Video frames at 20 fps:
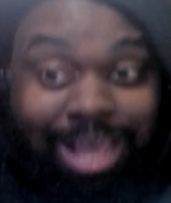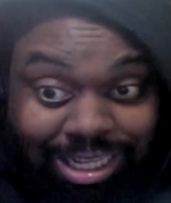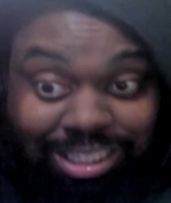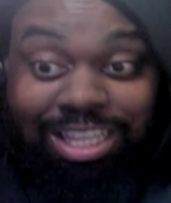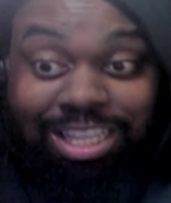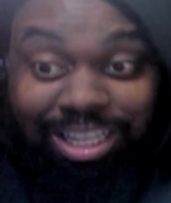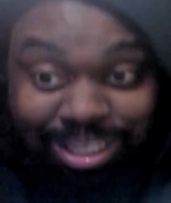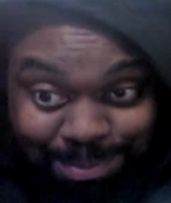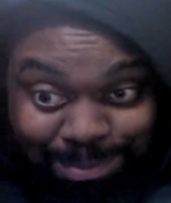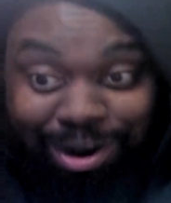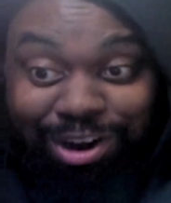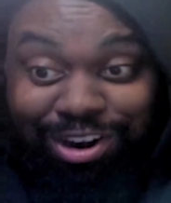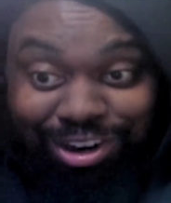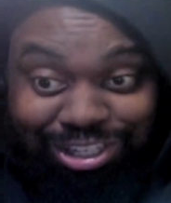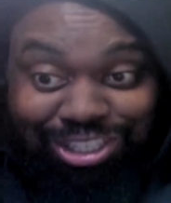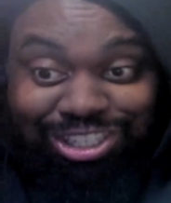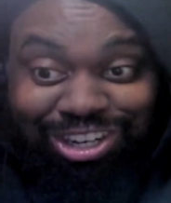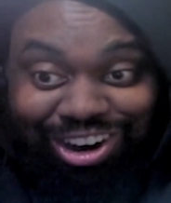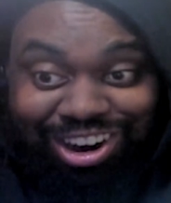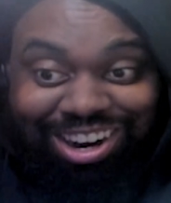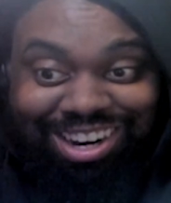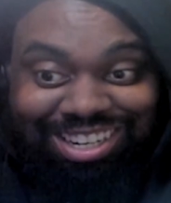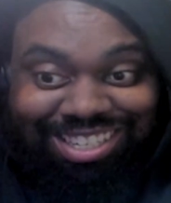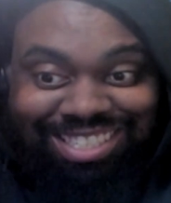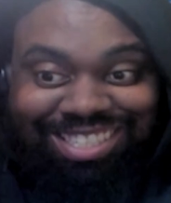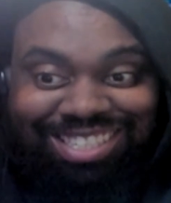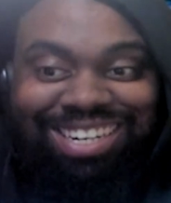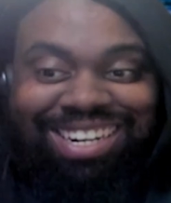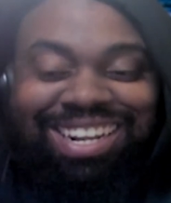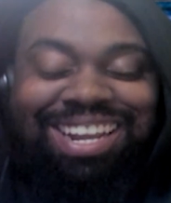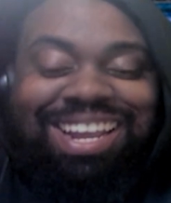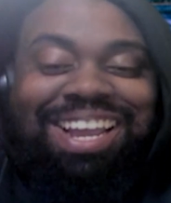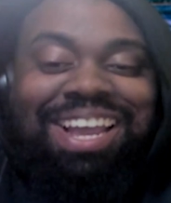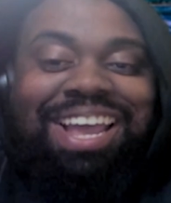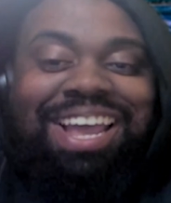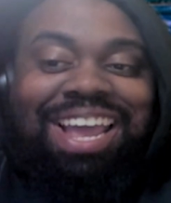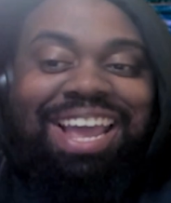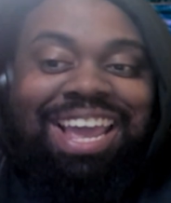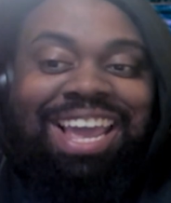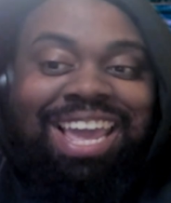of this murder charge,
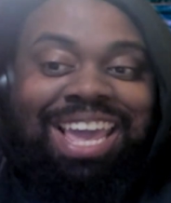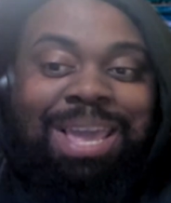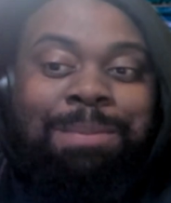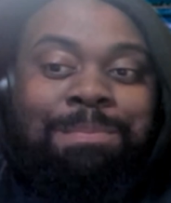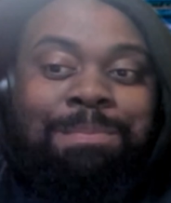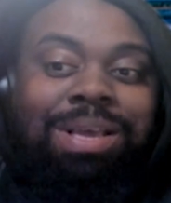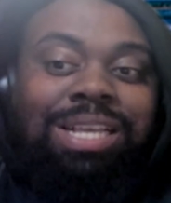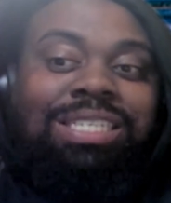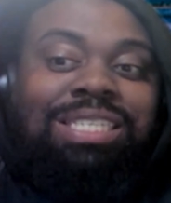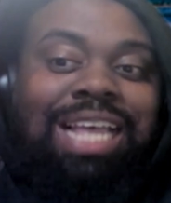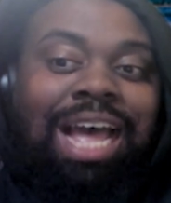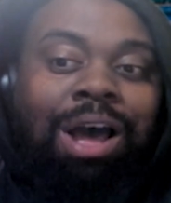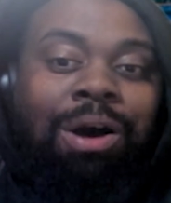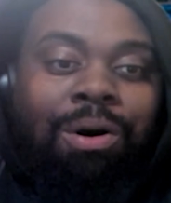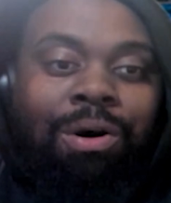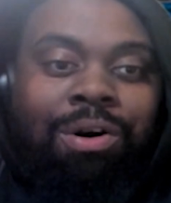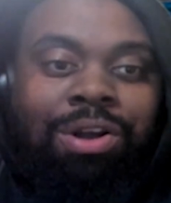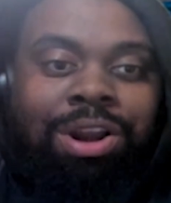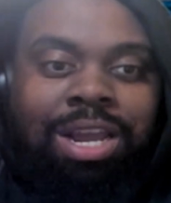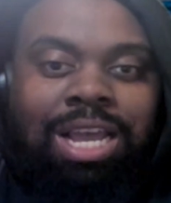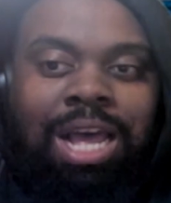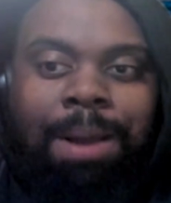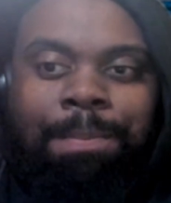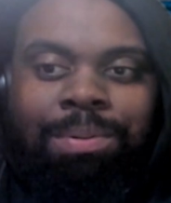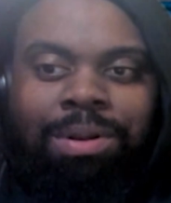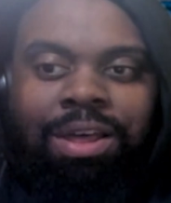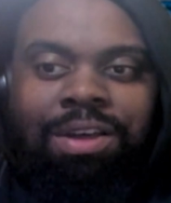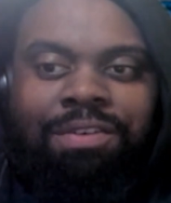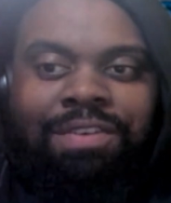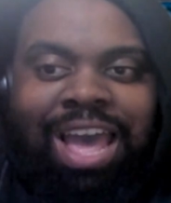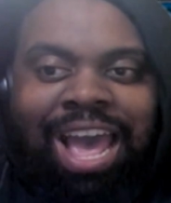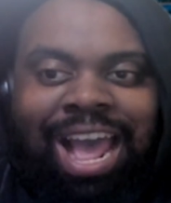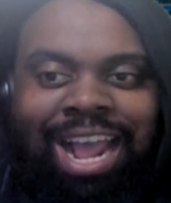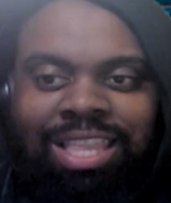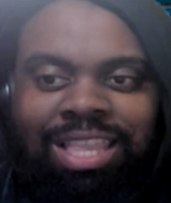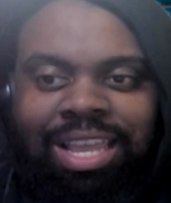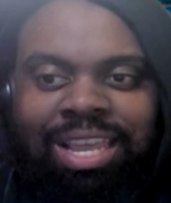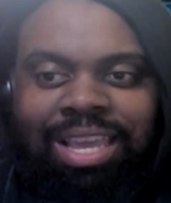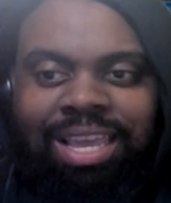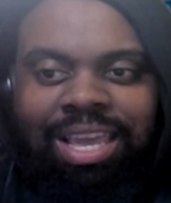he missed out on a couple of
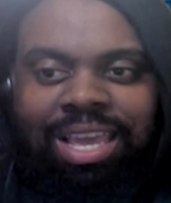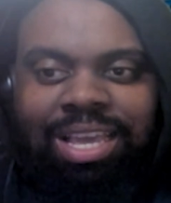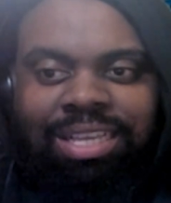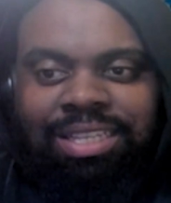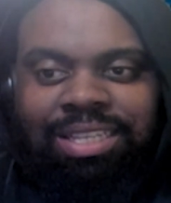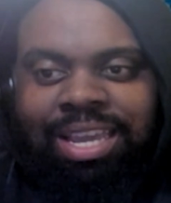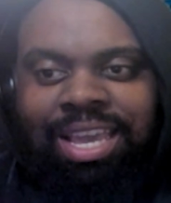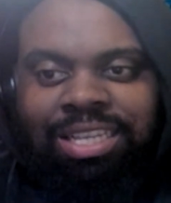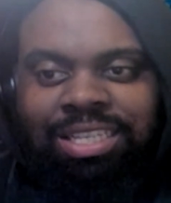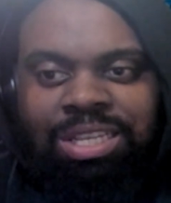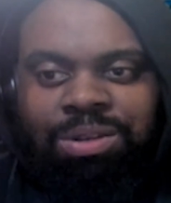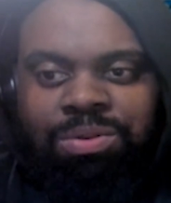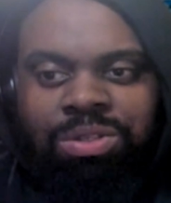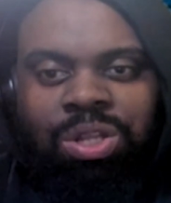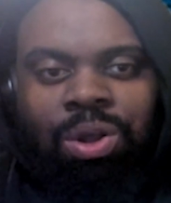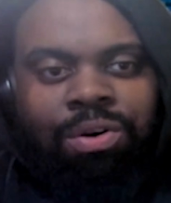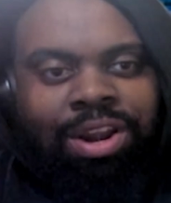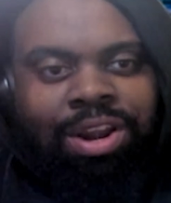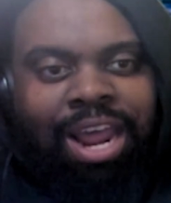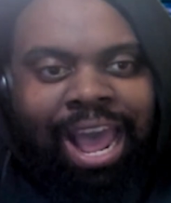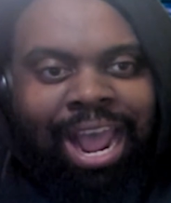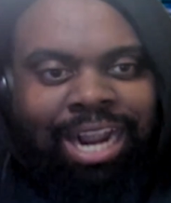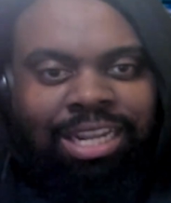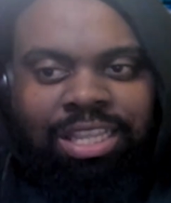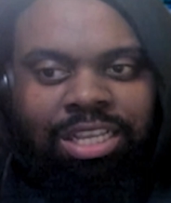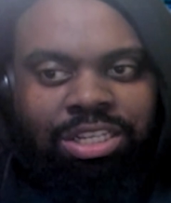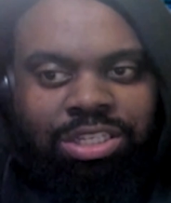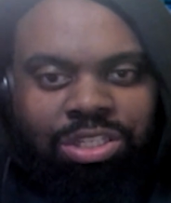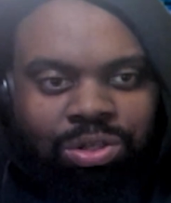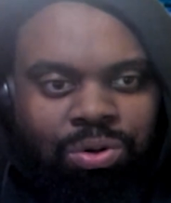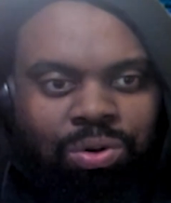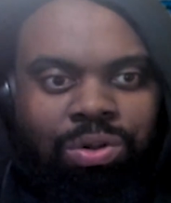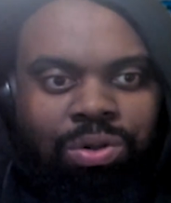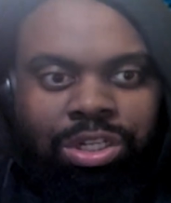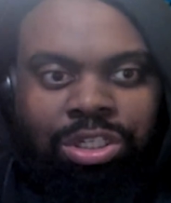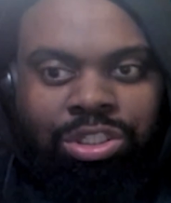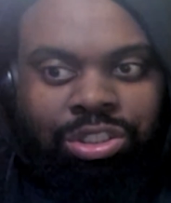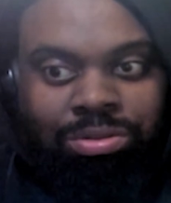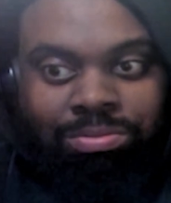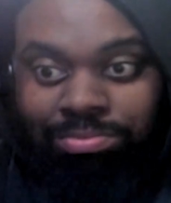acting gigs. I guess he was going to acting school
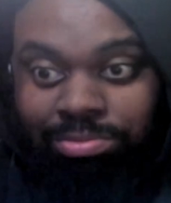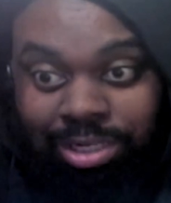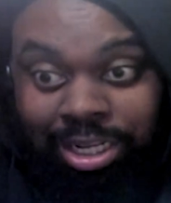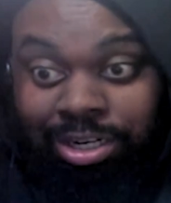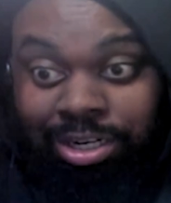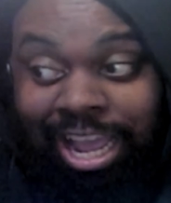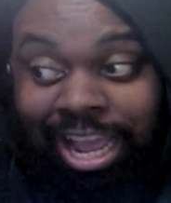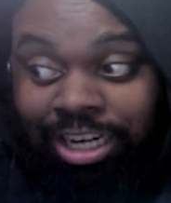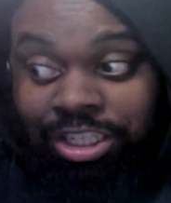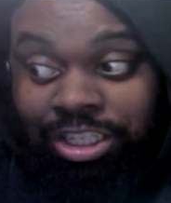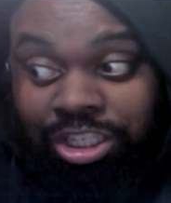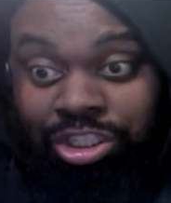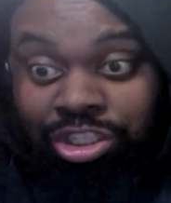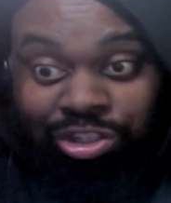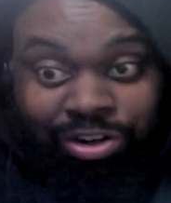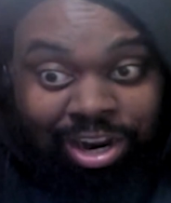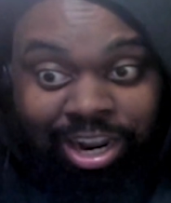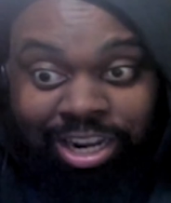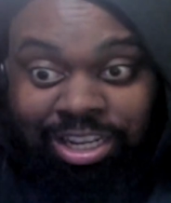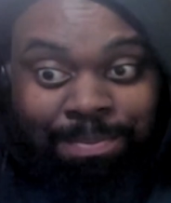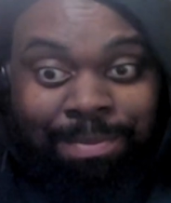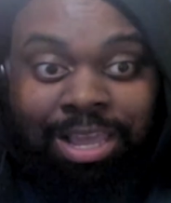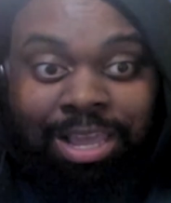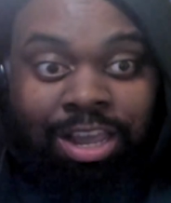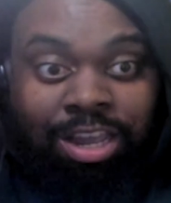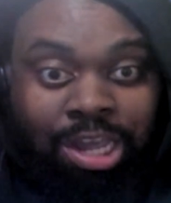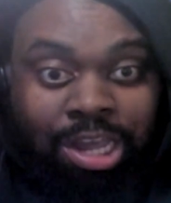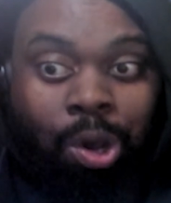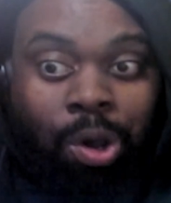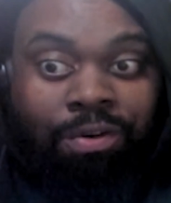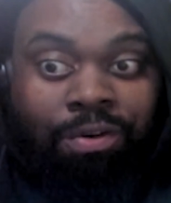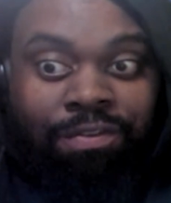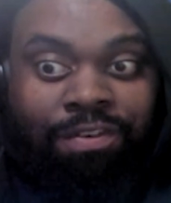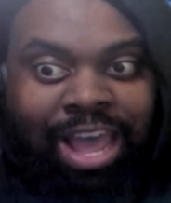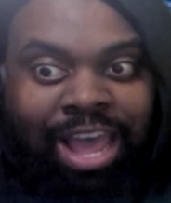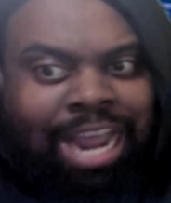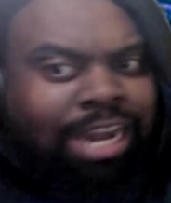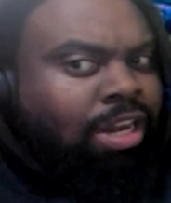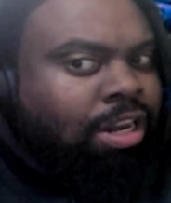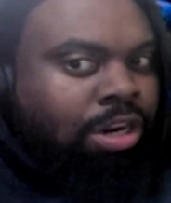and actually trying to make a go of the
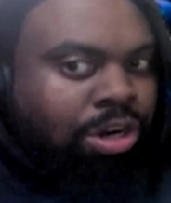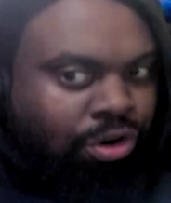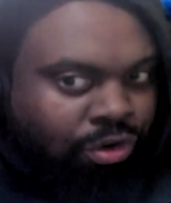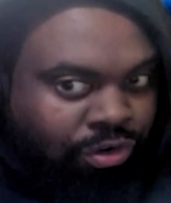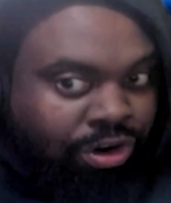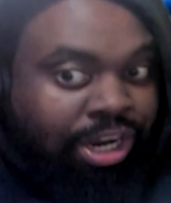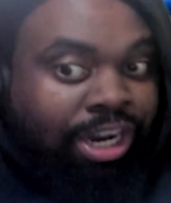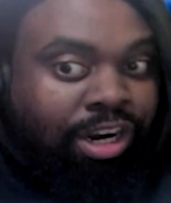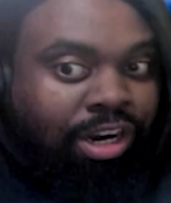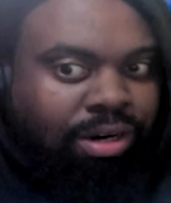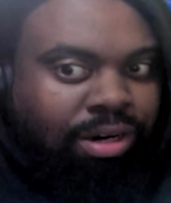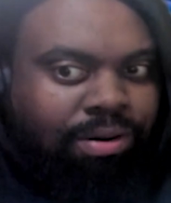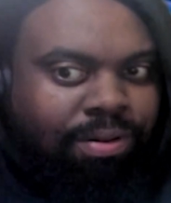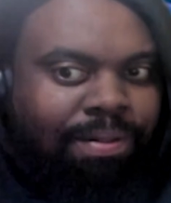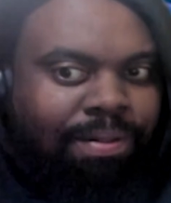acting career.